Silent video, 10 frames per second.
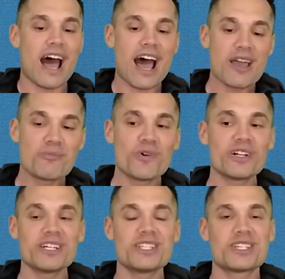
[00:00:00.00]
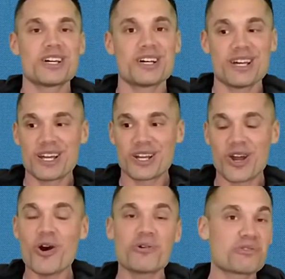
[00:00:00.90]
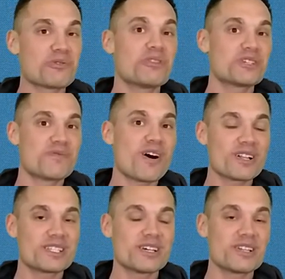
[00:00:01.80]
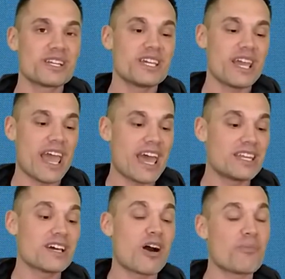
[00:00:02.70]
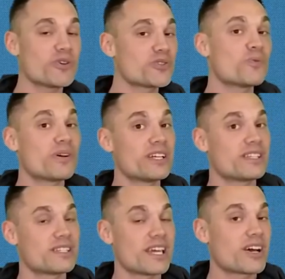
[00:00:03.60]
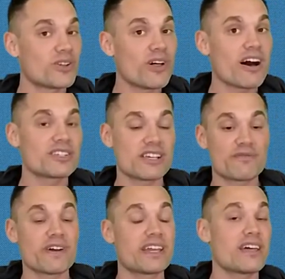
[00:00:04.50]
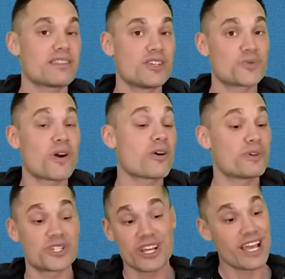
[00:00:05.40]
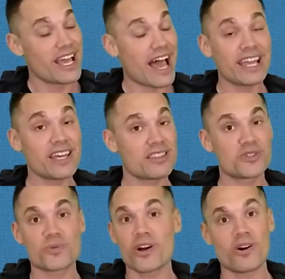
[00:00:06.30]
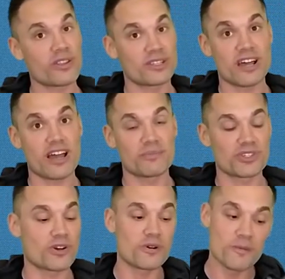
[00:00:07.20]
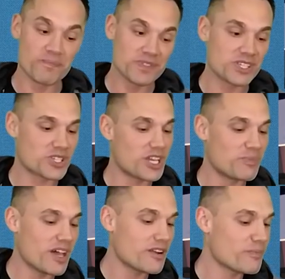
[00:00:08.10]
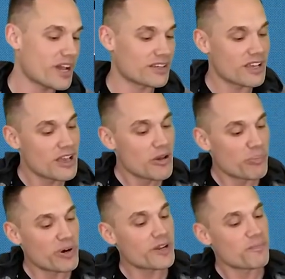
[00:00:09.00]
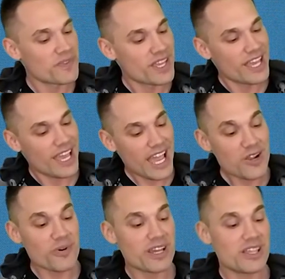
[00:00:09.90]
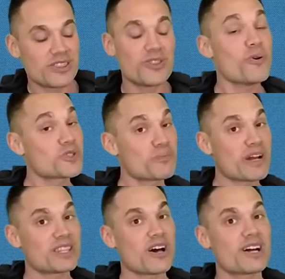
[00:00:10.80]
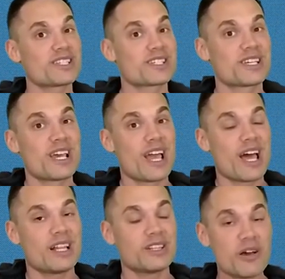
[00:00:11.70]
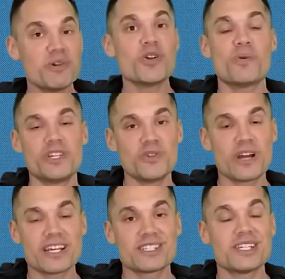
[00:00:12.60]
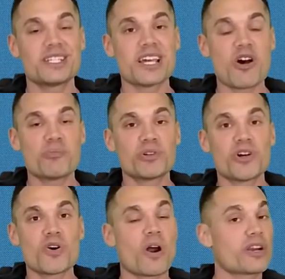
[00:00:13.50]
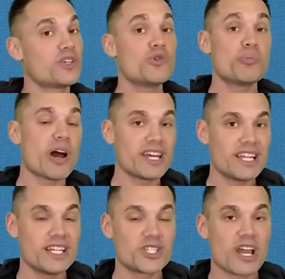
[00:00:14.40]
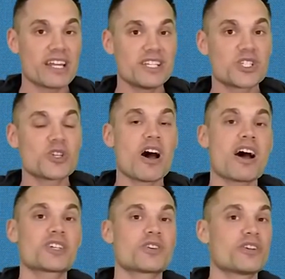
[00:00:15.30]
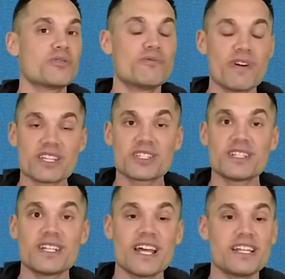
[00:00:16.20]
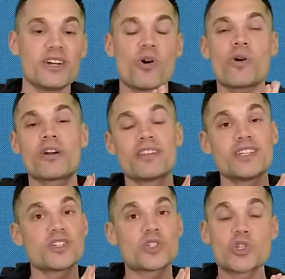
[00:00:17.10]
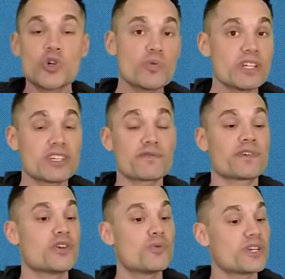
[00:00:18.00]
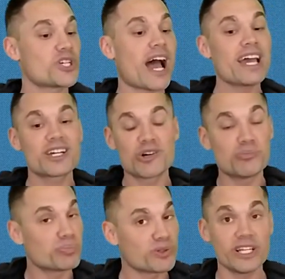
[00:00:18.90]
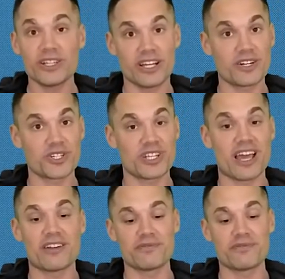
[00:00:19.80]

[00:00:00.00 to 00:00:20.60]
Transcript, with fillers: I'm willing to go through this volatility, and I'm also willing to take a loss if I get things wrong, which I get things wrong all the time. So just keep that in mind. But anyway, those are my thoughts. Let me know what you guys think down below. Are you buying any Chinese stocks? Are you invested in any? Or are they just too risky for you, which I completely understand.